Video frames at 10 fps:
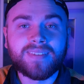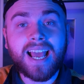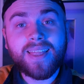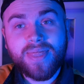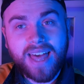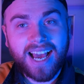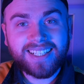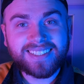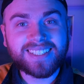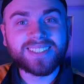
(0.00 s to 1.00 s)
And
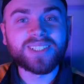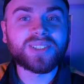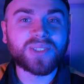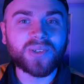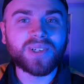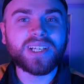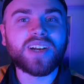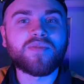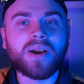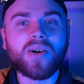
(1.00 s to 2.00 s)
that is the story
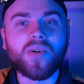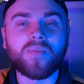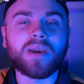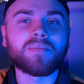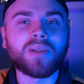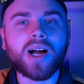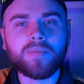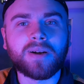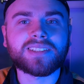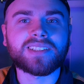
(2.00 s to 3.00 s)
of my homemade
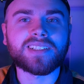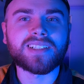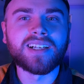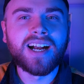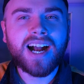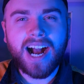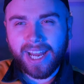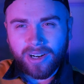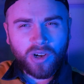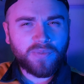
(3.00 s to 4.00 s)
Blockbuster. I
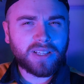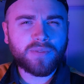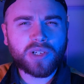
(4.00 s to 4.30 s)
don't know if I'll ever